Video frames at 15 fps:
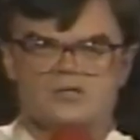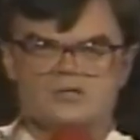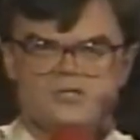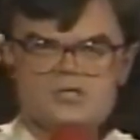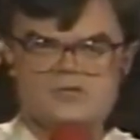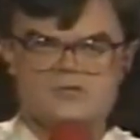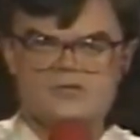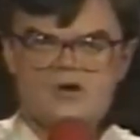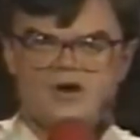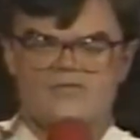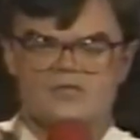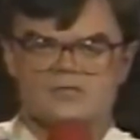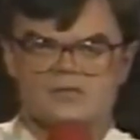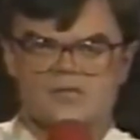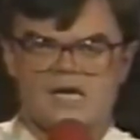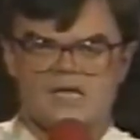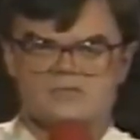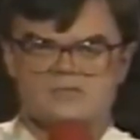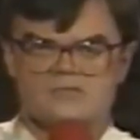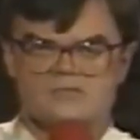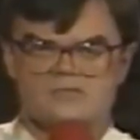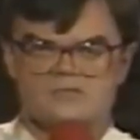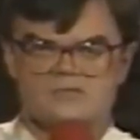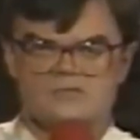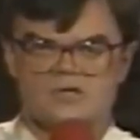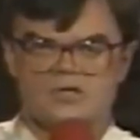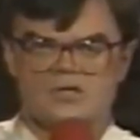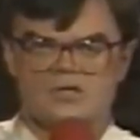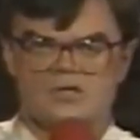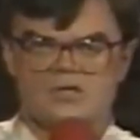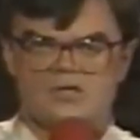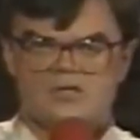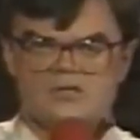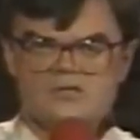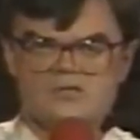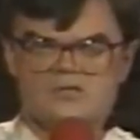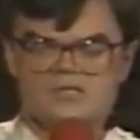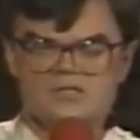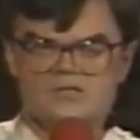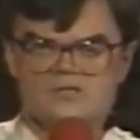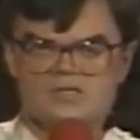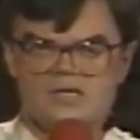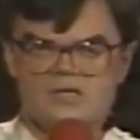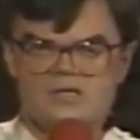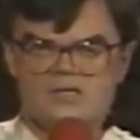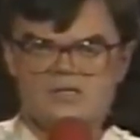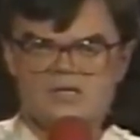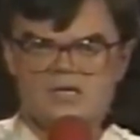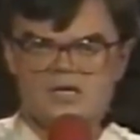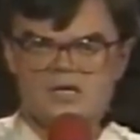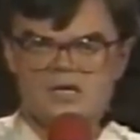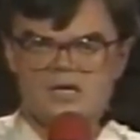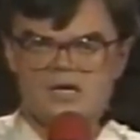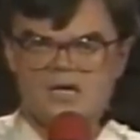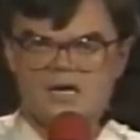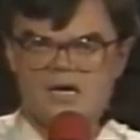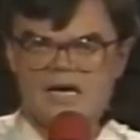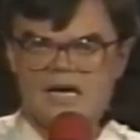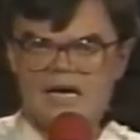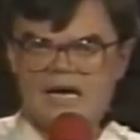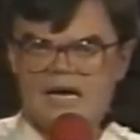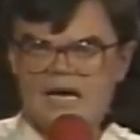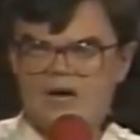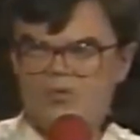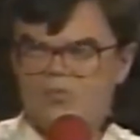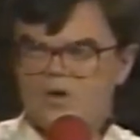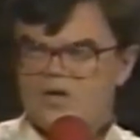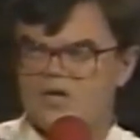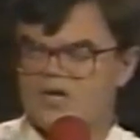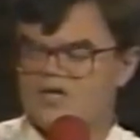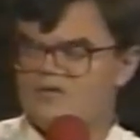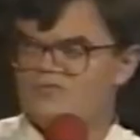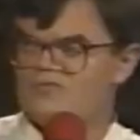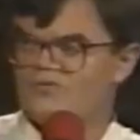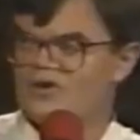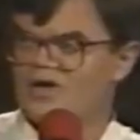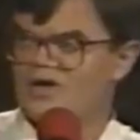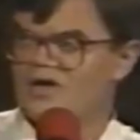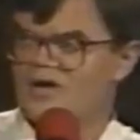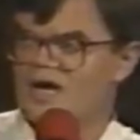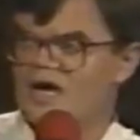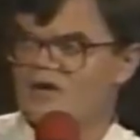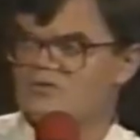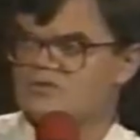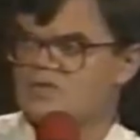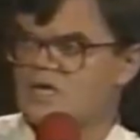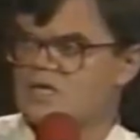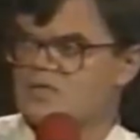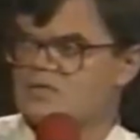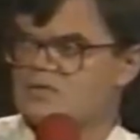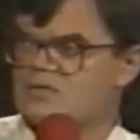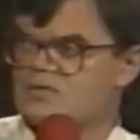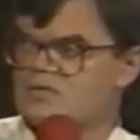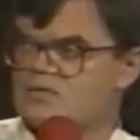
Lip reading: She took off his glasses. She said, "What can I do for you? How would you like it?"